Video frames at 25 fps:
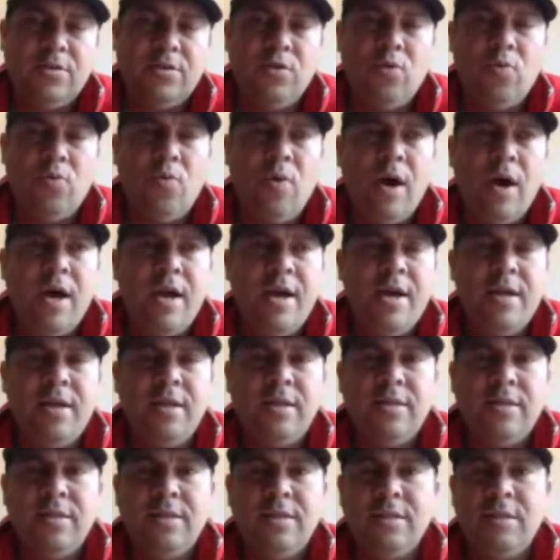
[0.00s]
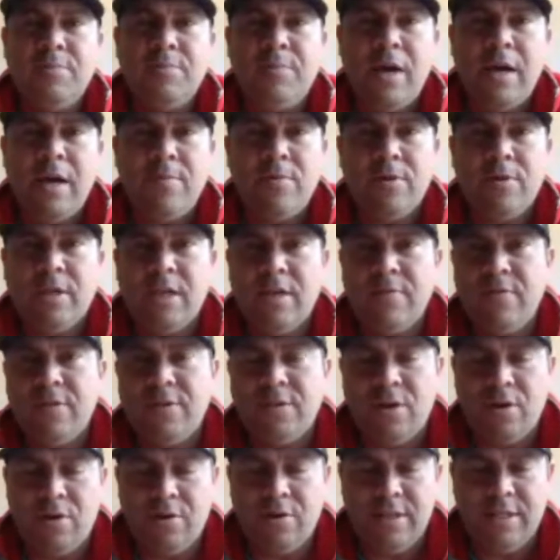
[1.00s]
why does the Bible give us
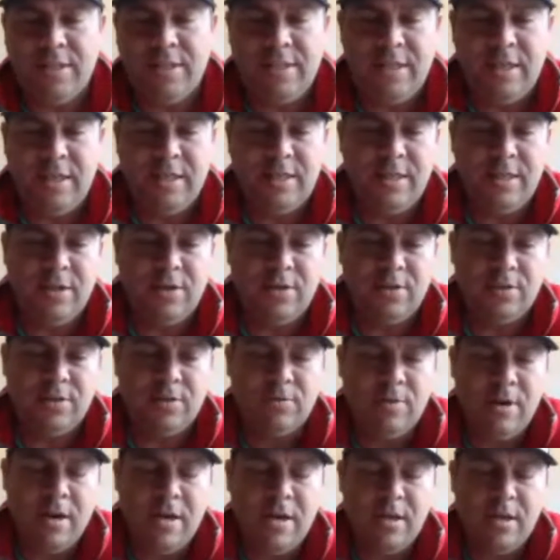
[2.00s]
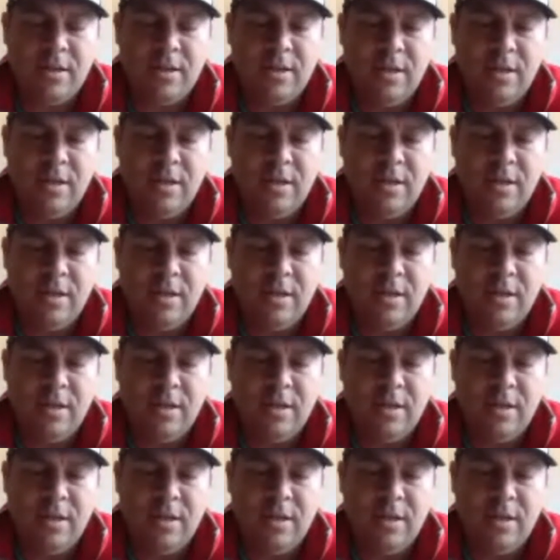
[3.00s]
all these details, right?